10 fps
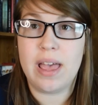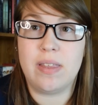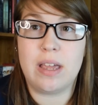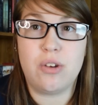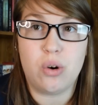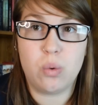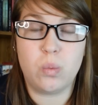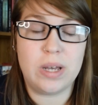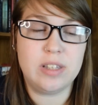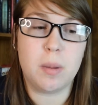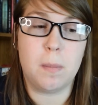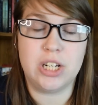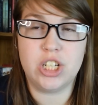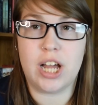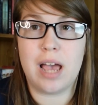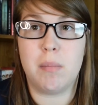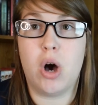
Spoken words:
and they don't waste much time